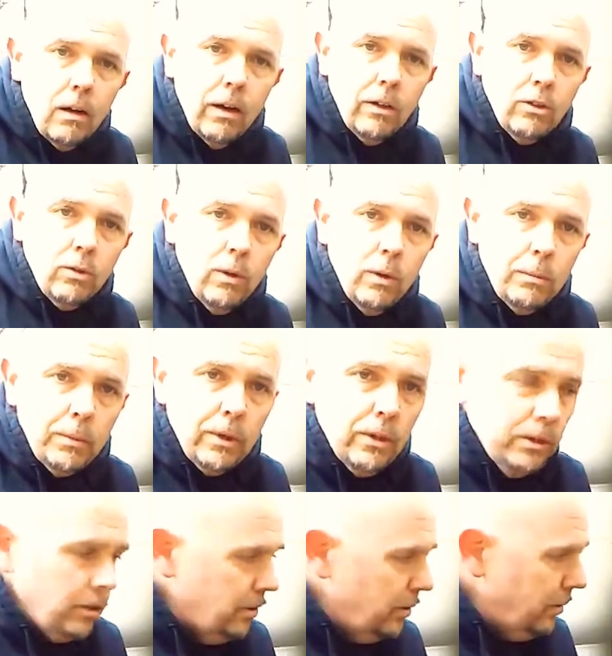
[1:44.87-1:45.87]
Alright, so what I'm
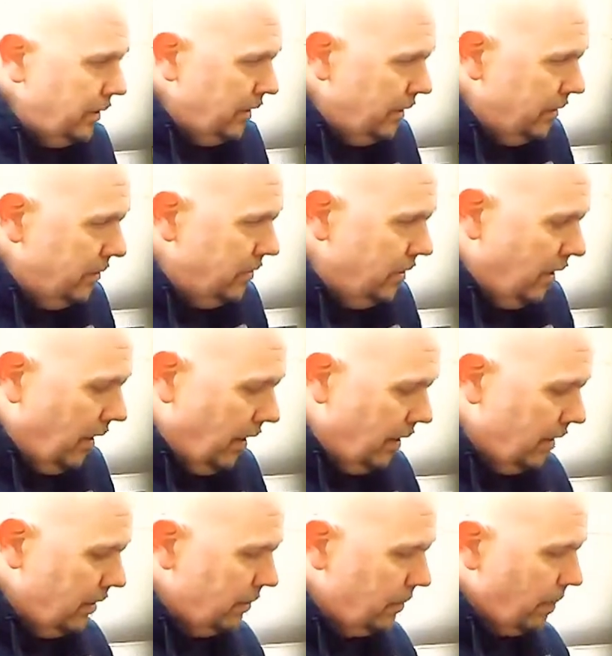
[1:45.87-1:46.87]
going to do is
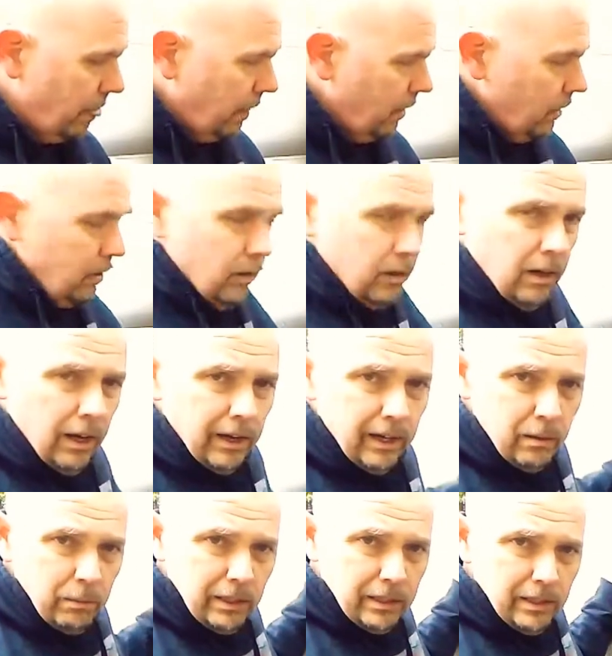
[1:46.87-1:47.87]

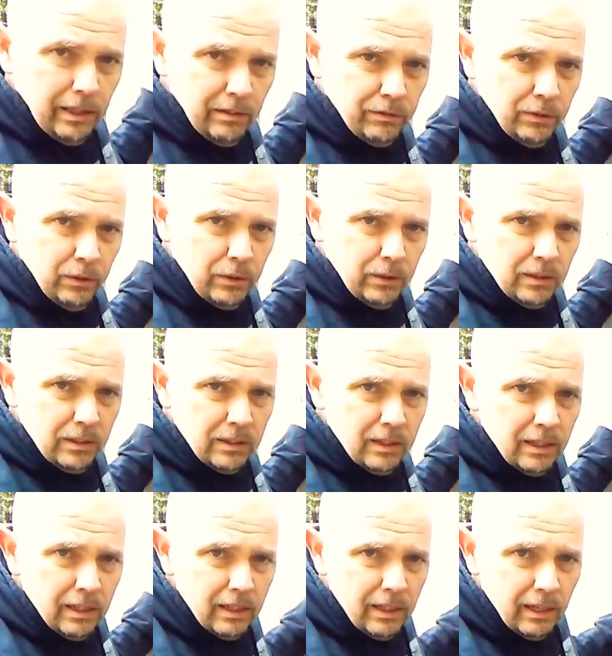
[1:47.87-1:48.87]
I got my tank full
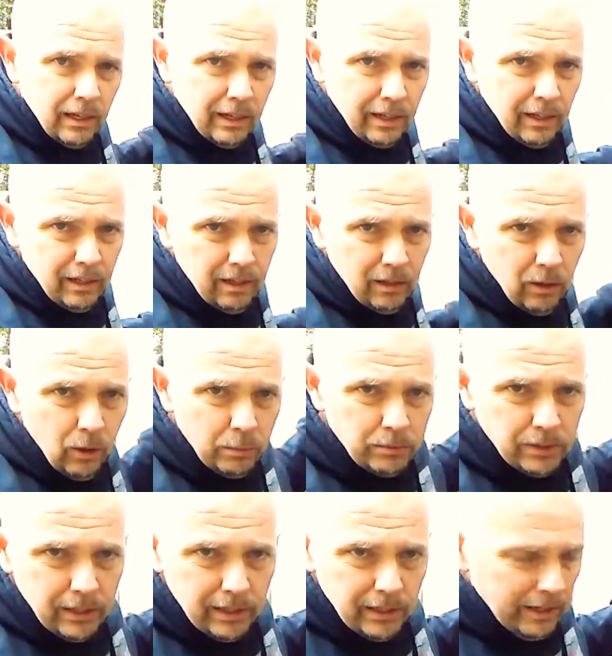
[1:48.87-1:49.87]
and I got it
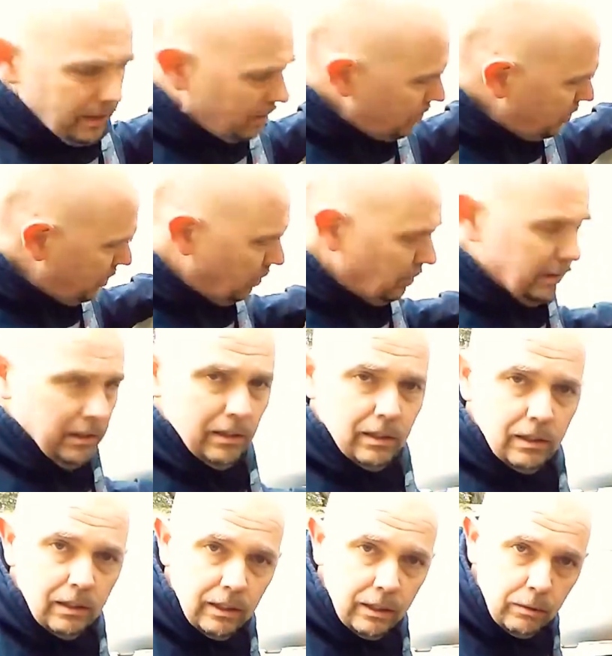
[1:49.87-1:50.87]
upside down to
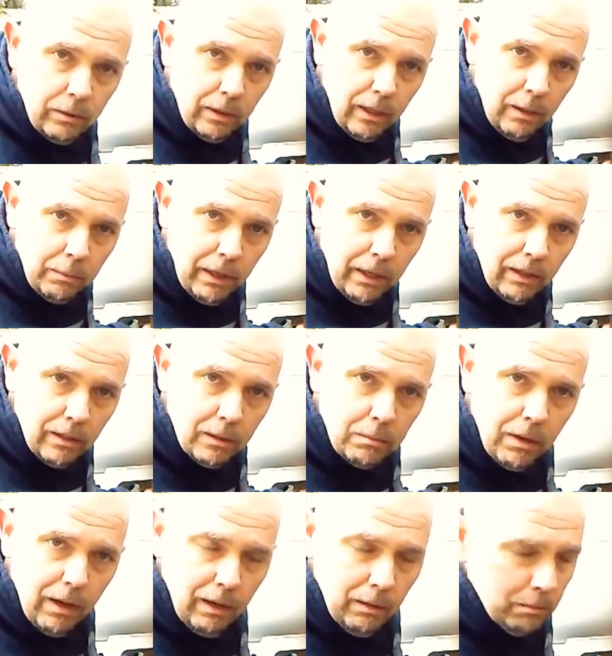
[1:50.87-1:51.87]
where liquid will come out at
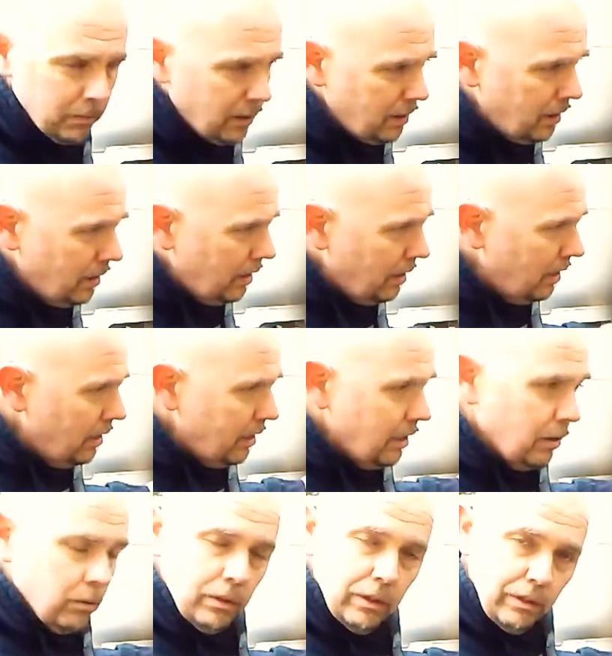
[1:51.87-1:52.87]
the bottom.
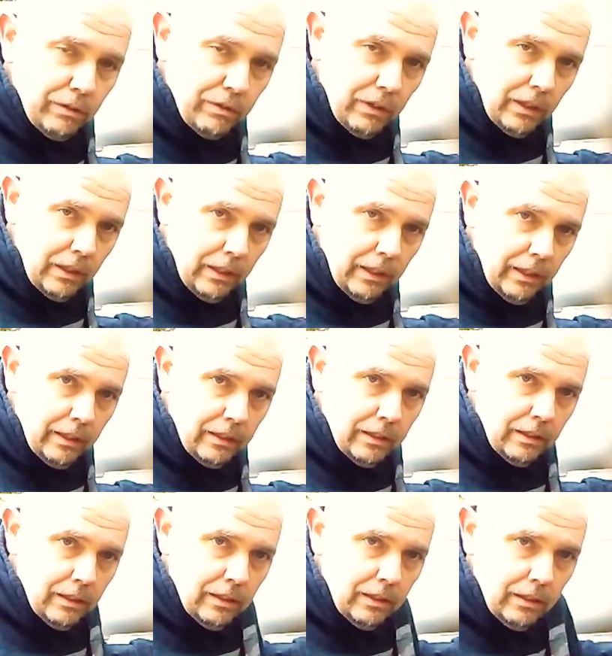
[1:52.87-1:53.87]
When you're filling
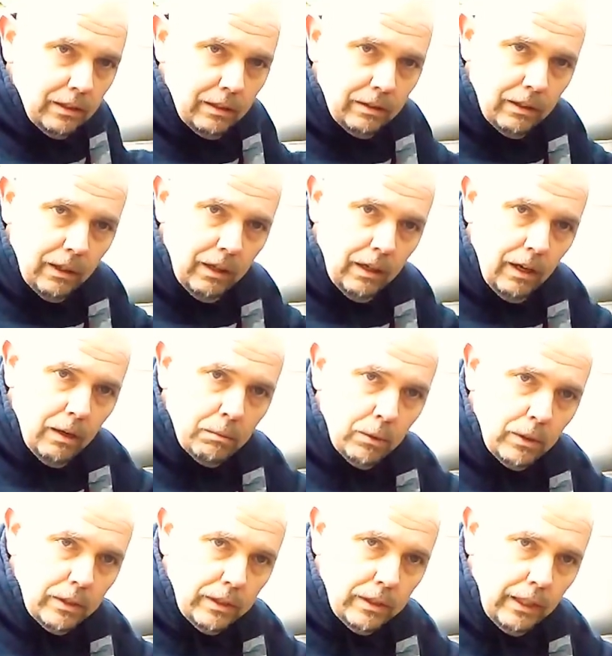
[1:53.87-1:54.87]
it, your
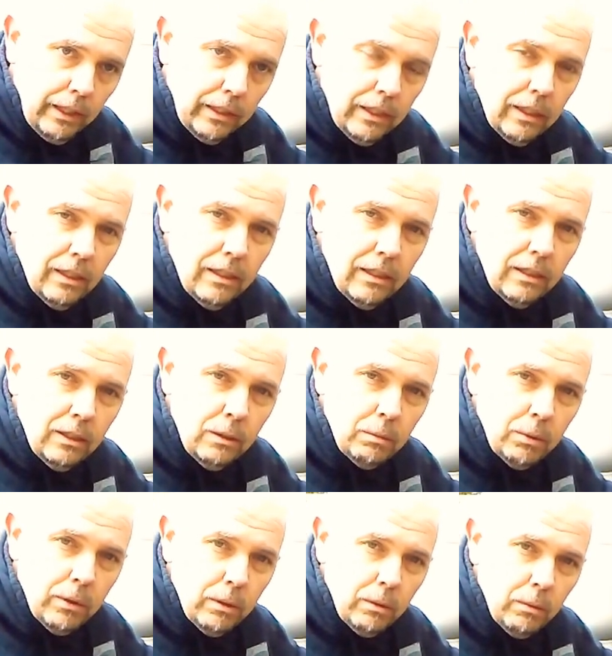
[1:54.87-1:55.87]
onboard tank,
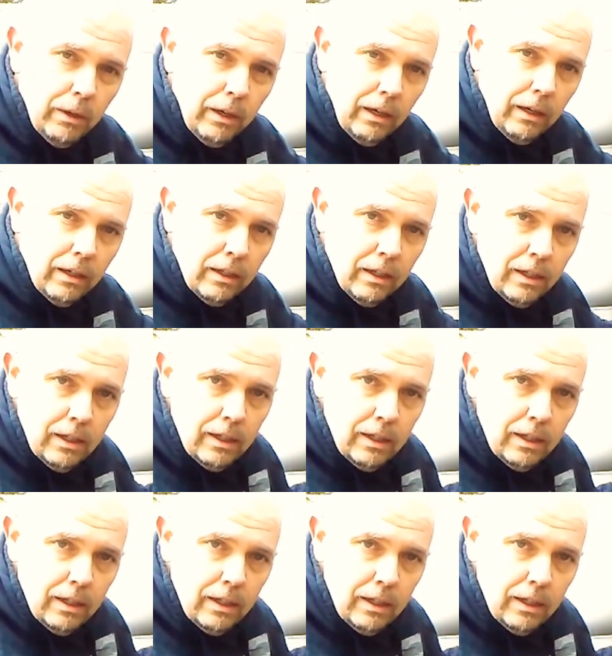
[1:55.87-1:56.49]
you put it where